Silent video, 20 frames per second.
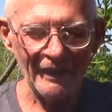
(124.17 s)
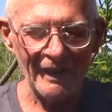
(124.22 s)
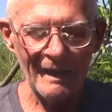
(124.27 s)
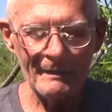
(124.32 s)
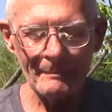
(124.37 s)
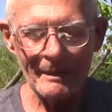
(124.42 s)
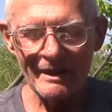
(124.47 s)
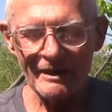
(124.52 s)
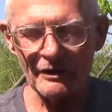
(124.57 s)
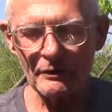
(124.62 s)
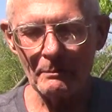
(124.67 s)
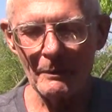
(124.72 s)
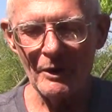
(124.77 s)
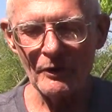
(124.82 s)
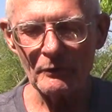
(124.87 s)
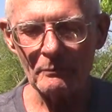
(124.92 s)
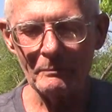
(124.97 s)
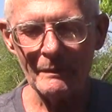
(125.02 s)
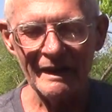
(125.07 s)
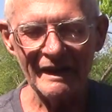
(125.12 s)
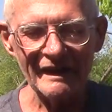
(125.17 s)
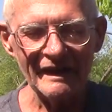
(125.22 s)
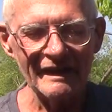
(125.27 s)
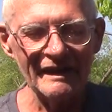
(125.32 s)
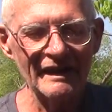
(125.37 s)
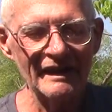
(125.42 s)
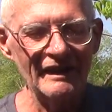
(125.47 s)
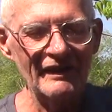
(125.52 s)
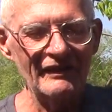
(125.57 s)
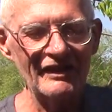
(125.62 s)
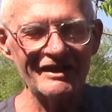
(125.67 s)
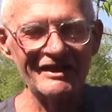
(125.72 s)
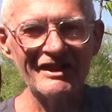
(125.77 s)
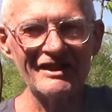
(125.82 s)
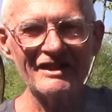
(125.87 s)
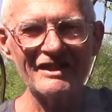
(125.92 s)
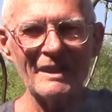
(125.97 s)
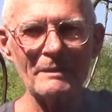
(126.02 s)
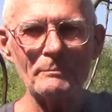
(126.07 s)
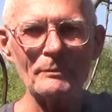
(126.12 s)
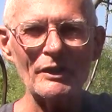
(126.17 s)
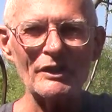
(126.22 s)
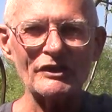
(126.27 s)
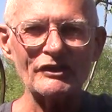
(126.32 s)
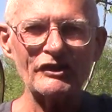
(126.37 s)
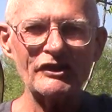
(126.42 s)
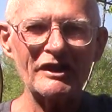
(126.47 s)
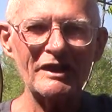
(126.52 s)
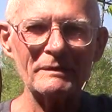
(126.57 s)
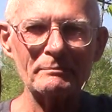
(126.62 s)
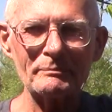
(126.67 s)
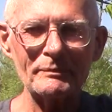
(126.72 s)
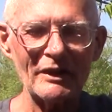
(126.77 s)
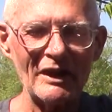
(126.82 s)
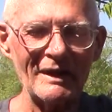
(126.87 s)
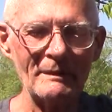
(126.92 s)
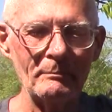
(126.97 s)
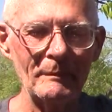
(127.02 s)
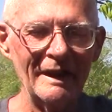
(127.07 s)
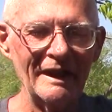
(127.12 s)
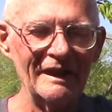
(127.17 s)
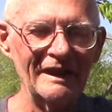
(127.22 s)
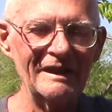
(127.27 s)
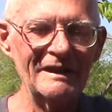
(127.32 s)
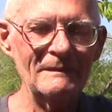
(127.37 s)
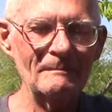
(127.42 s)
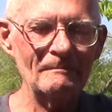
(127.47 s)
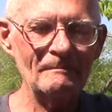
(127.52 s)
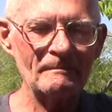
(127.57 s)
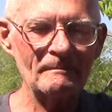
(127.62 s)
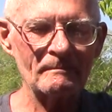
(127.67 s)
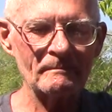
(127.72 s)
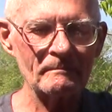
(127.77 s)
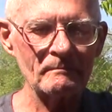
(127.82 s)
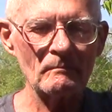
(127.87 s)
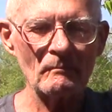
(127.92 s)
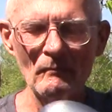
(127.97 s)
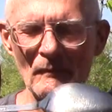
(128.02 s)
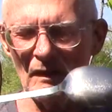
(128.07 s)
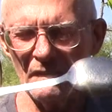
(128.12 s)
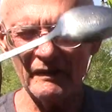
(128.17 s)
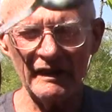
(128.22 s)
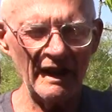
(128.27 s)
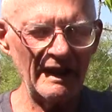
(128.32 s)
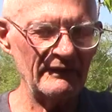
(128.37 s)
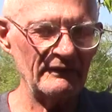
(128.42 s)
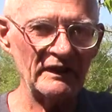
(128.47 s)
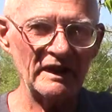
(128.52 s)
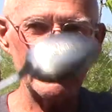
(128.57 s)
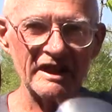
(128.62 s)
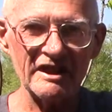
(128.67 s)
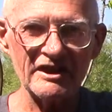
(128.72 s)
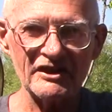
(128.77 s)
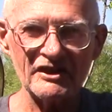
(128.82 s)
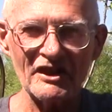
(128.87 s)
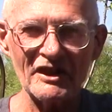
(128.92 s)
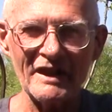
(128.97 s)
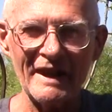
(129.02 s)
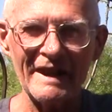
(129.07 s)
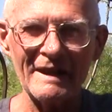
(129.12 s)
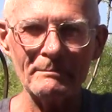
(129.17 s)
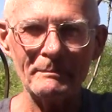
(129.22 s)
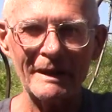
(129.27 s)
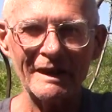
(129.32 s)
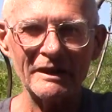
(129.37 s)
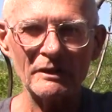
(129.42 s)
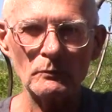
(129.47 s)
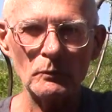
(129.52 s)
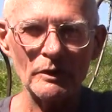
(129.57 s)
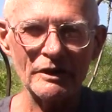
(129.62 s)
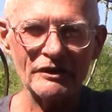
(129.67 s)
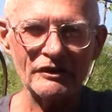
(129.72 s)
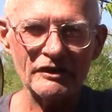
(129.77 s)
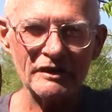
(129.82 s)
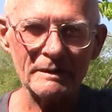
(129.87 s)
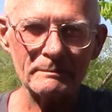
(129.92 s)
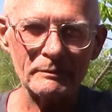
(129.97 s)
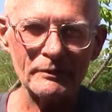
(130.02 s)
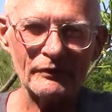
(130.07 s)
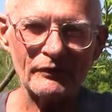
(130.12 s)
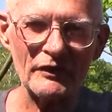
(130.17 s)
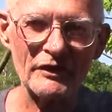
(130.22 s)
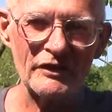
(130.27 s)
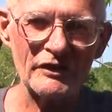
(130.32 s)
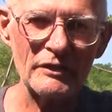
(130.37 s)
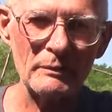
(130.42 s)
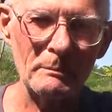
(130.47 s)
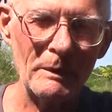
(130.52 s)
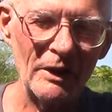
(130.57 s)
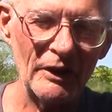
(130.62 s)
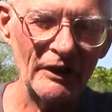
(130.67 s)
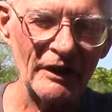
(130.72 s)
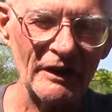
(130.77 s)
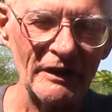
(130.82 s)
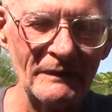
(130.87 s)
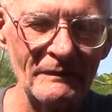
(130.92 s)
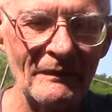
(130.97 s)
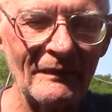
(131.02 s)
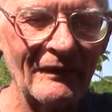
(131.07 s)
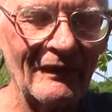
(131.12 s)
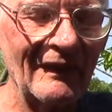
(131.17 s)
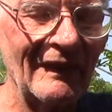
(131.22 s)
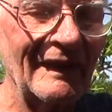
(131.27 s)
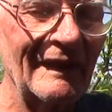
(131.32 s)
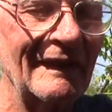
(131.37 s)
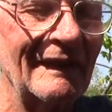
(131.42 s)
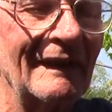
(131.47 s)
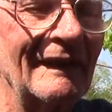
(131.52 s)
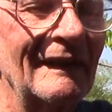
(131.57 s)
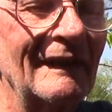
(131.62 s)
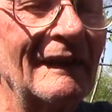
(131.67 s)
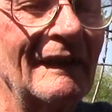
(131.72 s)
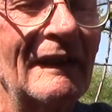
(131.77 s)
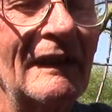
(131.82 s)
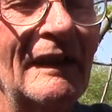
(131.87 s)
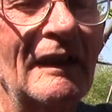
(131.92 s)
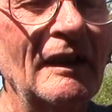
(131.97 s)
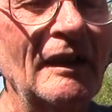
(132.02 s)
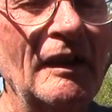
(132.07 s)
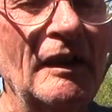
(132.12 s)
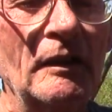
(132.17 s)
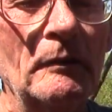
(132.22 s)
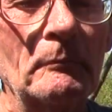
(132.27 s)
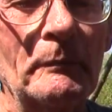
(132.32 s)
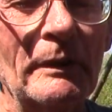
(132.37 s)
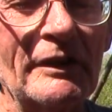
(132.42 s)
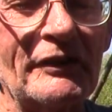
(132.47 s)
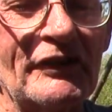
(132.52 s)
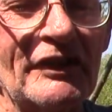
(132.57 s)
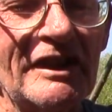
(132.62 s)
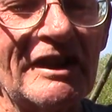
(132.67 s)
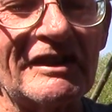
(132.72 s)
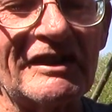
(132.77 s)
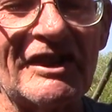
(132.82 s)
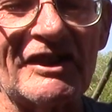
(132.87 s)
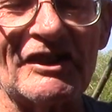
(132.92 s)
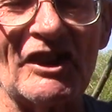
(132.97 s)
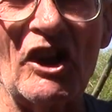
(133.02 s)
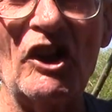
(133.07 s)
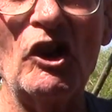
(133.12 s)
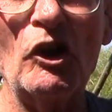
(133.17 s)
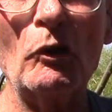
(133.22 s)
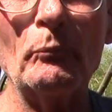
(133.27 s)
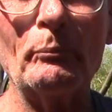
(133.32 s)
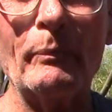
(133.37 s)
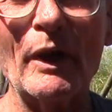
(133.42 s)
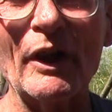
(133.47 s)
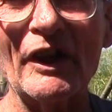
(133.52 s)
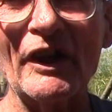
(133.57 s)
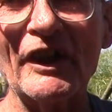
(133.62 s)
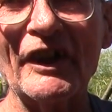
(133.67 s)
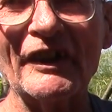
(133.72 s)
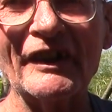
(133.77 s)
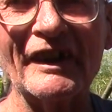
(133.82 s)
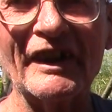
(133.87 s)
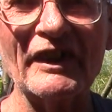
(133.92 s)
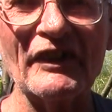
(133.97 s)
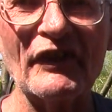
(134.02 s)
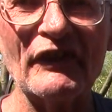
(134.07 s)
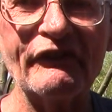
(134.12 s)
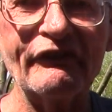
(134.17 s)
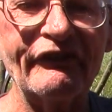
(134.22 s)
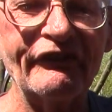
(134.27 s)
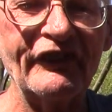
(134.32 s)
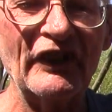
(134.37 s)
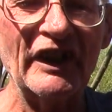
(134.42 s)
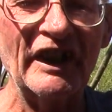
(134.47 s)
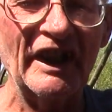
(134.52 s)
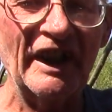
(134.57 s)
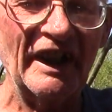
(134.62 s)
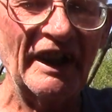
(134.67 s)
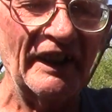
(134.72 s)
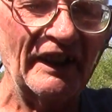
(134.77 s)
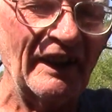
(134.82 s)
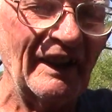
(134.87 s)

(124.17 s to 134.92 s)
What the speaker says: I make smoked meat. This is some of the chips I made. I got videos of that, making wood chips for the smoker. But this is all part of the fun.